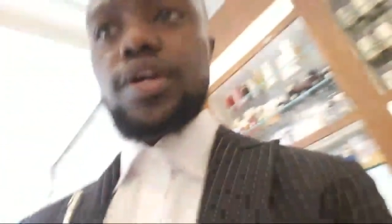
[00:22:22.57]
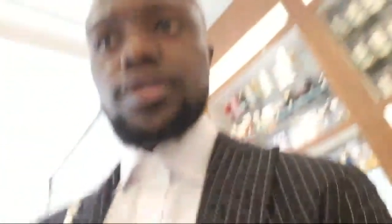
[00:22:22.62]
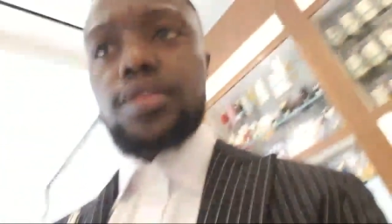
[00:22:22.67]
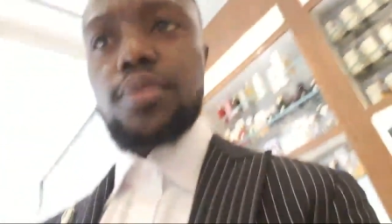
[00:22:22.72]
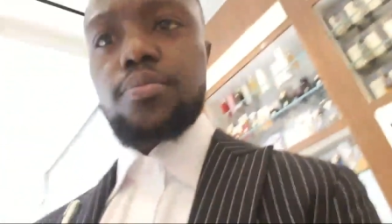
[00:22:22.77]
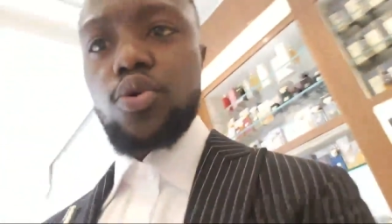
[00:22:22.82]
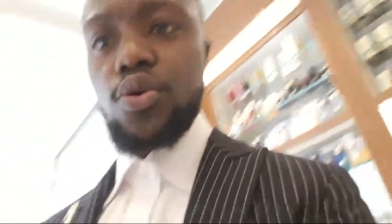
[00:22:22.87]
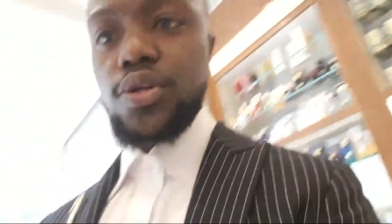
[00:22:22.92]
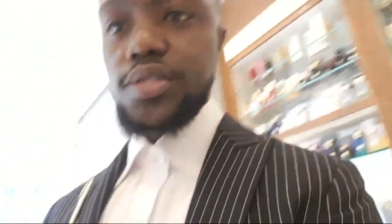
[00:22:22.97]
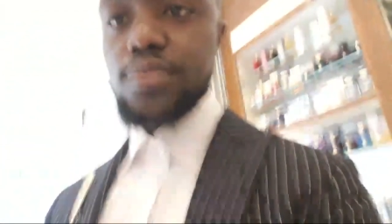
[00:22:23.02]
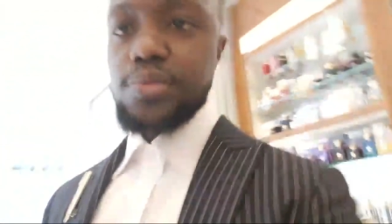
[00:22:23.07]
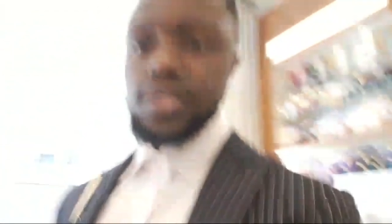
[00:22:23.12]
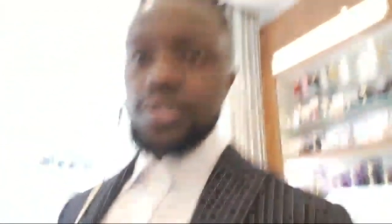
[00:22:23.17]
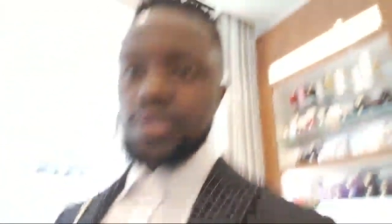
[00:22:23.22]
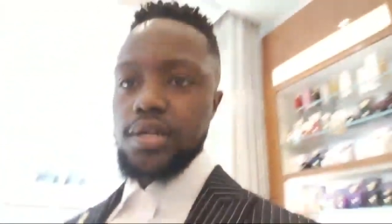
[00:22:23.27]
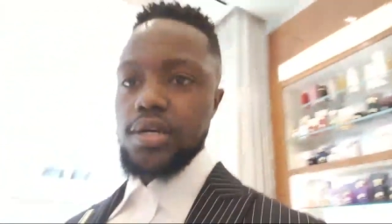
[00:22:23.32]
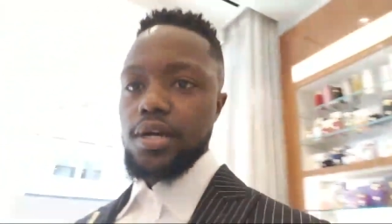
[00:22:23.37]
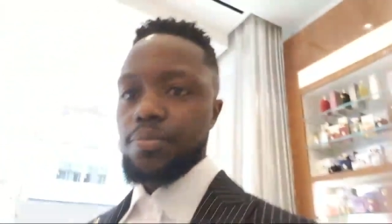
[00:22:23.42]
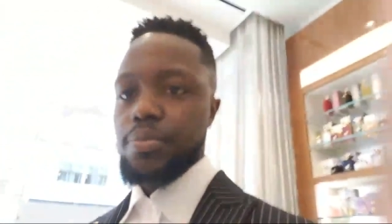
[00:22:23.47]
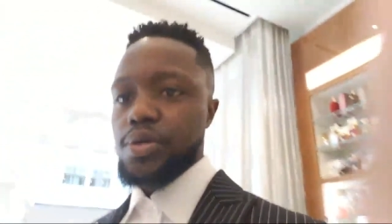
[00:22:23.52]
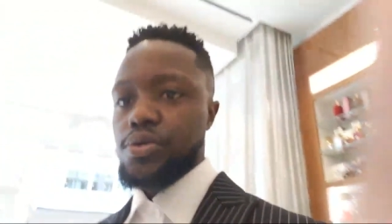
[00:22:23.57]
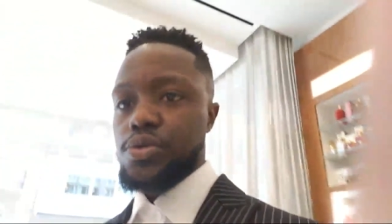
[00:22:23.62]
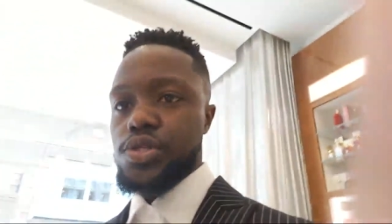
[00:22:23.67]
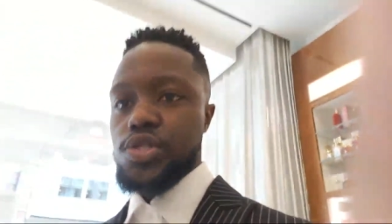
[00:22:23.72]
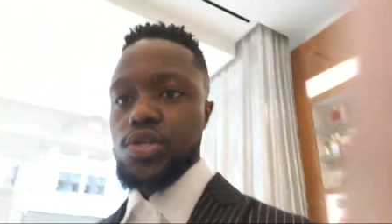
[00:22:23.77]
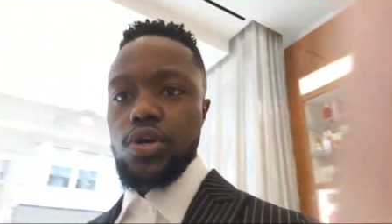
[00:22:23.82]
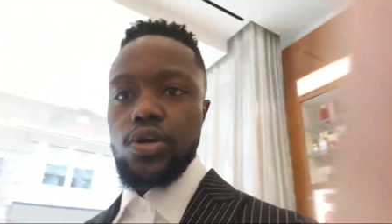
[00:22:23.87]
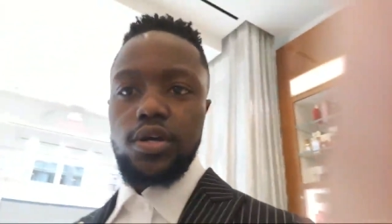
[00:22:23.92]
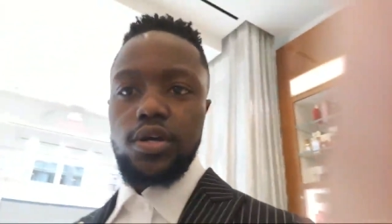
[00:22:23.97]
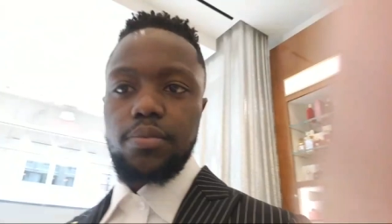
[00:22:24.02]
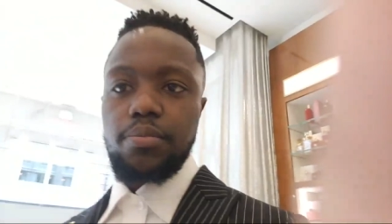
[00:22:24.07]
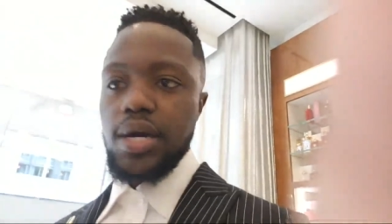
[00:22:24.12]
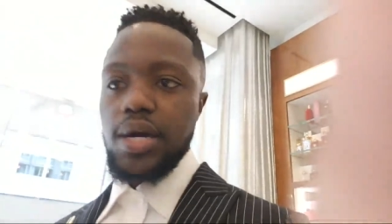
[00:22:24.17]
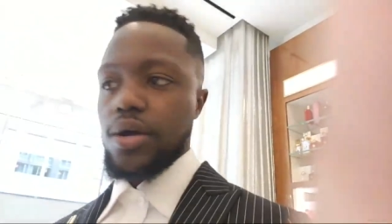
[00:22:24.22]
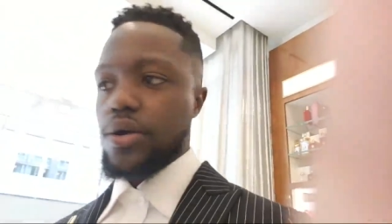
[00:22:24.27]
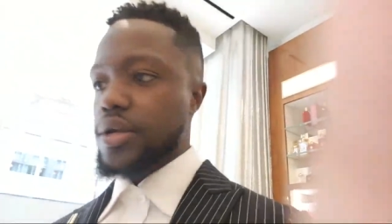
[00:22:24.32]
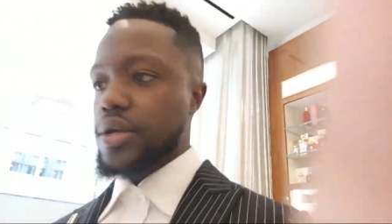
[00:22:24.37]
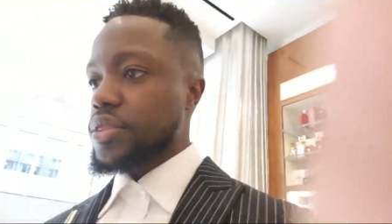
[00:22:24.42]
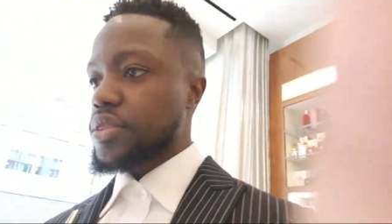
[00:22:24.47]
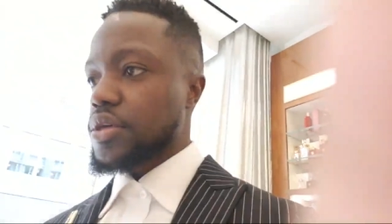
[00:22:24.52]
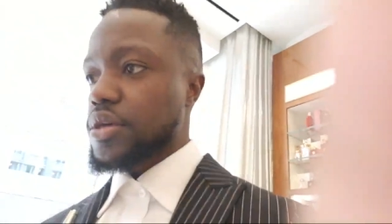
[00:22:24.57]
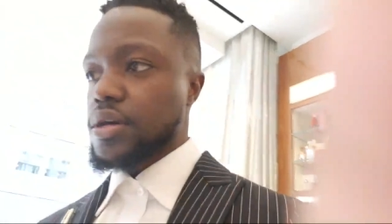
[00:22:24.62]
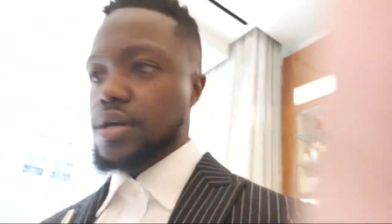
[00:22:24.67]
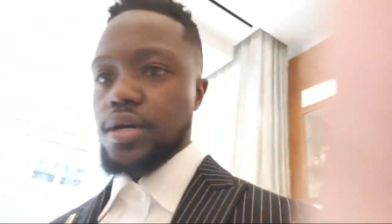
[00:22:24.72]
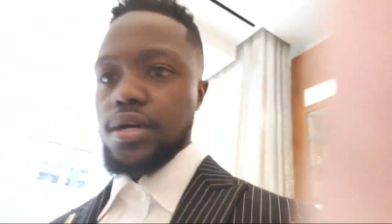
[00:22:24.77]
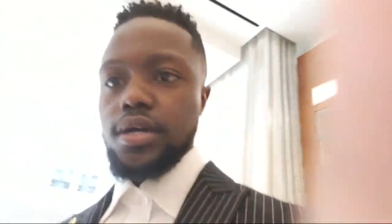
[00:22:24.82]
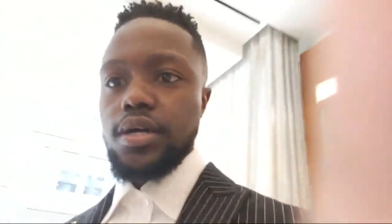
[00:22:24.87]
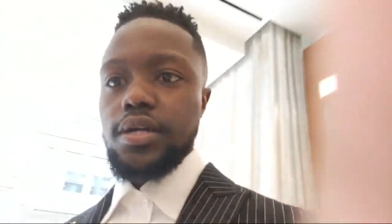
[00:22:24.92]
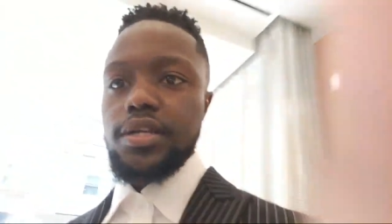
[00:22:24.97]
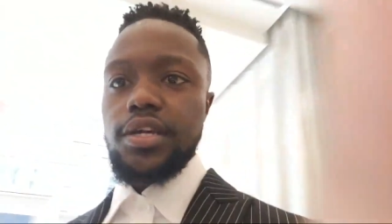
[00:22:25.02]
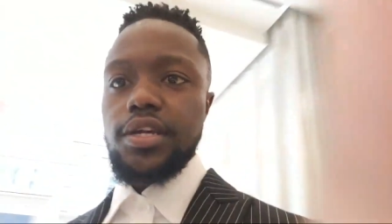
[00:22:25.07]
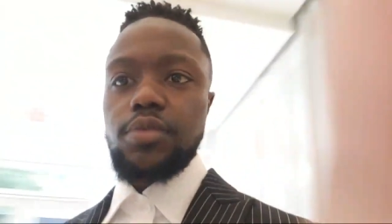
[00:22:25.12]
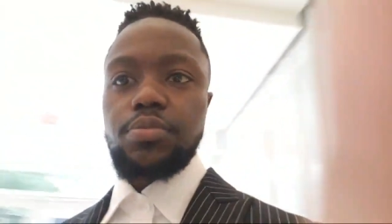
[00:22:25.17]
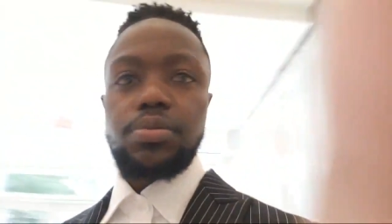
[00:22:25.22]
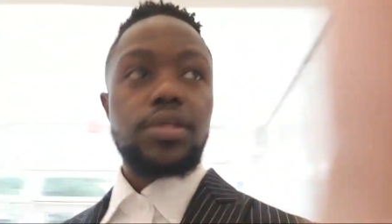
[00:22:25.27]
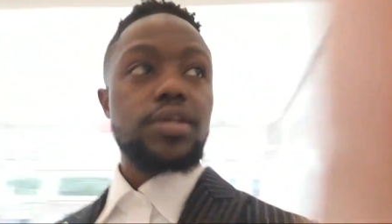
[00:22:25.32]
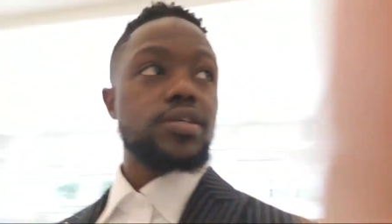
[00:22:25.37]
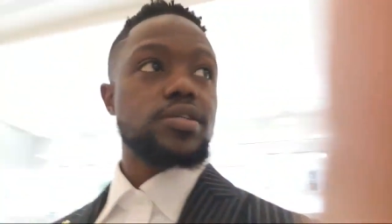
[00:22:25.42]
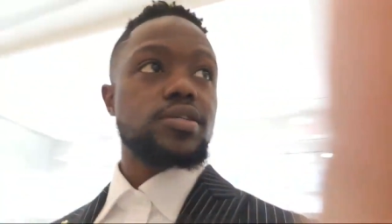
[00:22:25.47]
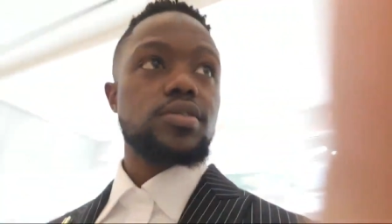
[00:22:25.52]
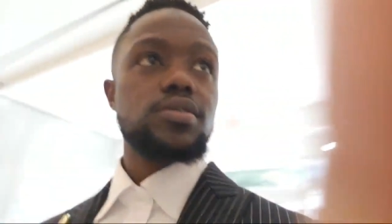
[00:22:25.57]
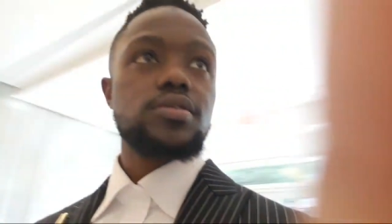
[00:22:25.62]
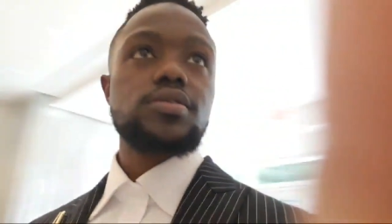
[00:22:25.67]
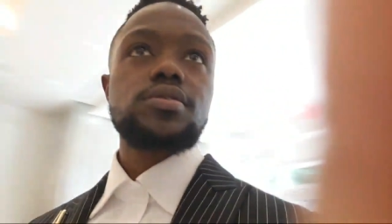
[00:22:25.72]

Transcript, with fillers: are the boys meeting up? Are you talking about at the uh, dinner place?